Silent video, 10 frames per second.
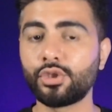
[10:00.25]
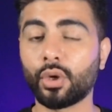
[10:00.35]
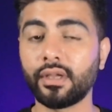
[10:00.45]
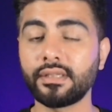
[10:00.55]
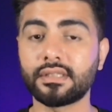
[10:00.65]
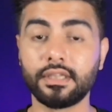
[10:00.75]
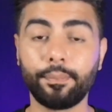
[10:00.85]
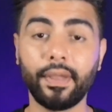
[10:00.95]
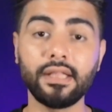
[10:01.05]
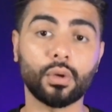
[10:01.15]
choice
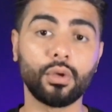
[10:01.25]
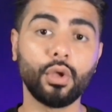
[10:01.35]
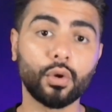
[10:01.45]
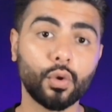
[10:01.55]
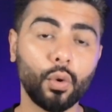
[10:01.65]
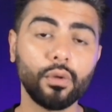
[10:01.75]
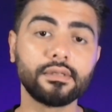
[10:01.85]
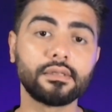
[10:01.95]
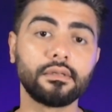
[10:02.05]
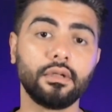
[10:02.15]
depends on your
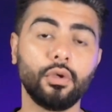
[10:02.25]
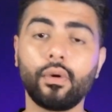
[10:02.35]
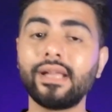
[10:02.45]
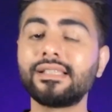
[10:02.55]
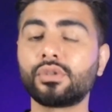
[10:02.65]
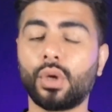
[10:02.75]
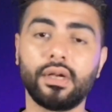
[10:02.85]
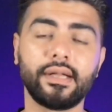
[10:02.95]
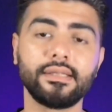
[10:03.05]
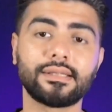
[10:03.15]
goals, your risk
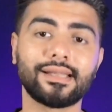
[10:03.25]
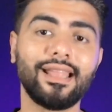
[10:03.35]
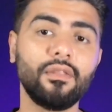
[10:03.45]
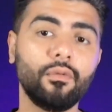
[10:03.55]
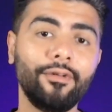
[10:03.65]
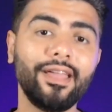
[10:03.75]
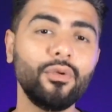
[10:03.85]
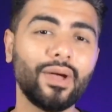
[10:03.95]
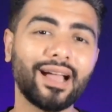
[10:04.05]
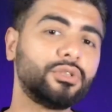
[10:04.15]
tolerance, and where you
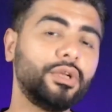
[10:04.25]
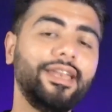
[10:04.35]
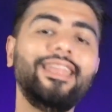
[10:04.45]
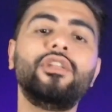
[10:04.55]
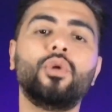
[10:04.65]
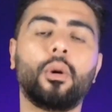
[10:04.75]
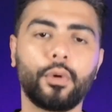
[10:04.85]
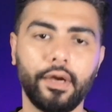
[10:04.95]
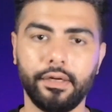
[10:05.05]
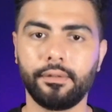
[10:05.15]
actually need to
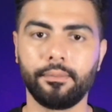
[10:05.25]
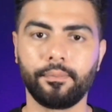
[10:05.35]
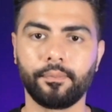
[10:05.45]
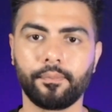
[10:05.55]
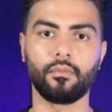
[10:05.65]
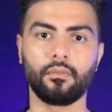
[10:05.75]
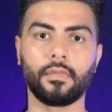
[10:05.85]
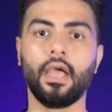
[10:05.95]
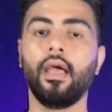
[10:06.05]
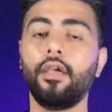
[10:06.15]
operate.
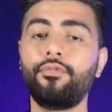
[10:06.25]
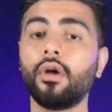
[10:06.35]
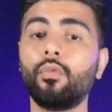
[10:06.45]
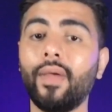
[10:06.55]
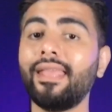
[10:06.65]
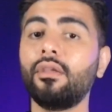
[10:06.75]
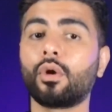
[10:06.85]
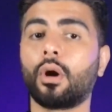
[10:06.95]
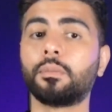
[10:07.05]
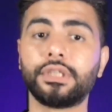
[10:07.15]
If you are weighing your
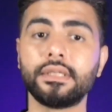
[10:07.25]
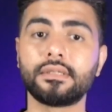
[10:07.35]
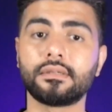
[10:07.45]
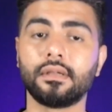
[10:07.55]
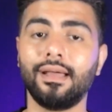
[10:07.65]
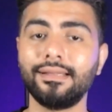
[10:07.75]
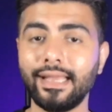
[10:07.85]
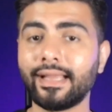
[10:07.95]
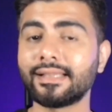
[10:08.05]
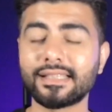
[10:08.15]
options,
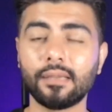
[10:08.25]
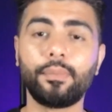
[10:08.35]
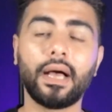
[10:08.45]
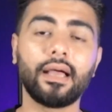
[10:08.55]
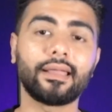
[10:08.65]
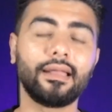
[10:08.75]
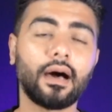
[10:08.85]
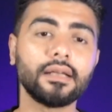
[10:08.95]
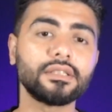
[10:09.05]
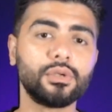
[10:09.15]
take a step back and
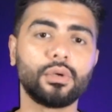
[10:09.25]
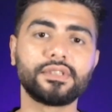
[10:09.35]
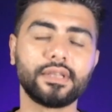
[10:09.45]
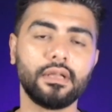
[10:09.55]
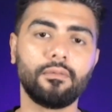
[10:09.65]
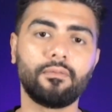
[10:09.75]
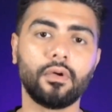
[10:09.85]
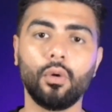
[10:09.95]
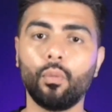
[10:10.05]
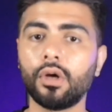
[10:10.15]
ask yourself,
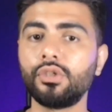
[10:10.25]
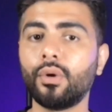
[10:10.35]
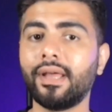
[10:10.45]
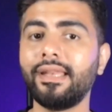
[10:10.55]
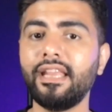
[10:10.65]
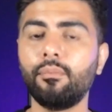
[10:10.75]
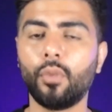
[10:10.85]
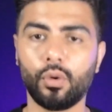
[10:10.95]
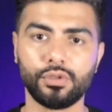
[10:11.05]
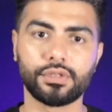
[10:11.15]
what do I need
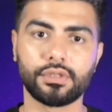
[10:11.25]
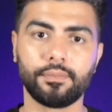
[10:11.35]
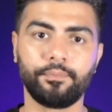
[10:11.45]
most?